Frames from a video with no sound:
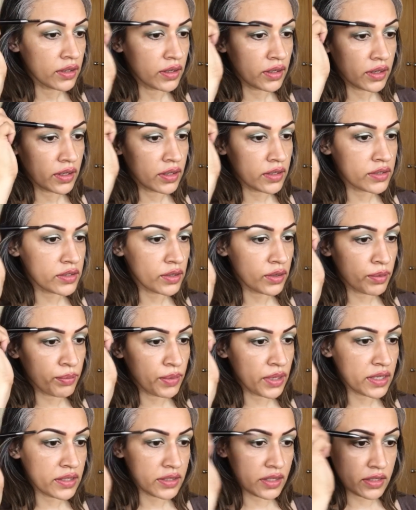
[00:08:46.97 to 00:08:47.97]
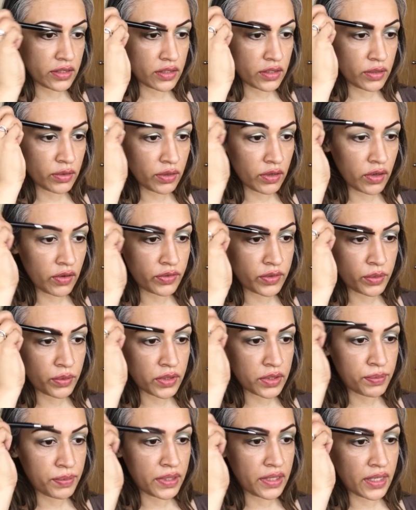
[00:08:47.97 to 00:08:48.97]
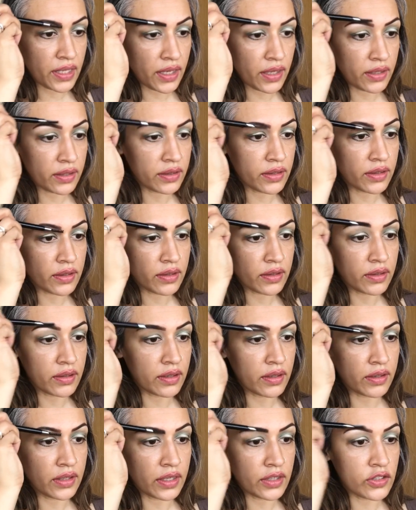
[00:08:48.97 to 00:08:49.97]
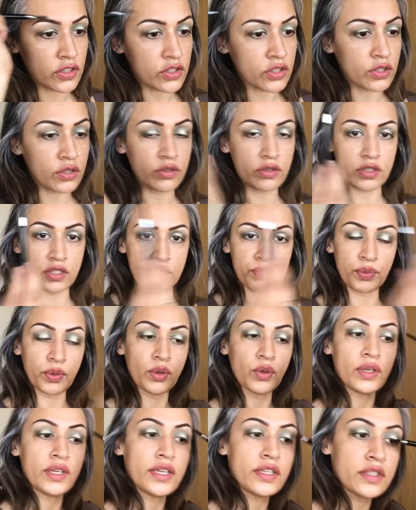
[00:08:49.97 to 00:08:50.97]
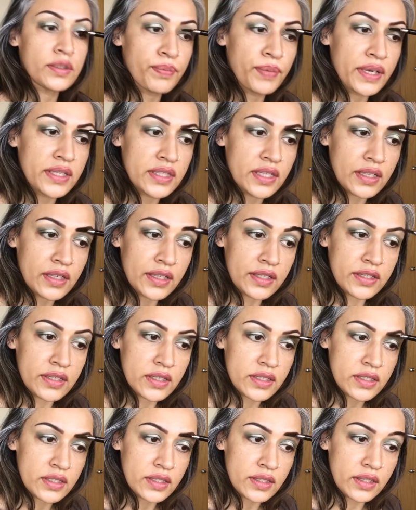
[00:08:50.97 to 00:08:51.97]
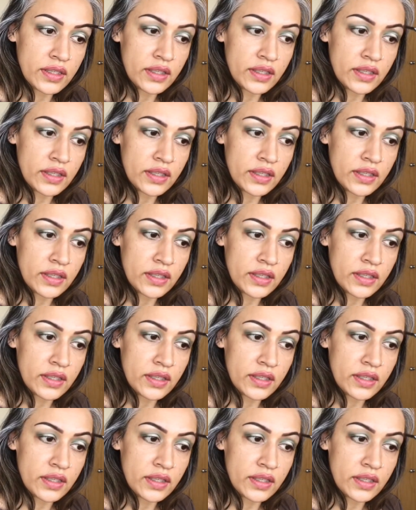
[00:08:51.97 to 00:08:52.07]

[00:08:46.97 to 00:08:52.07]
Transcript: and so it makes sense to do it afterwards. But yeah, and then just use a spoolie to basically just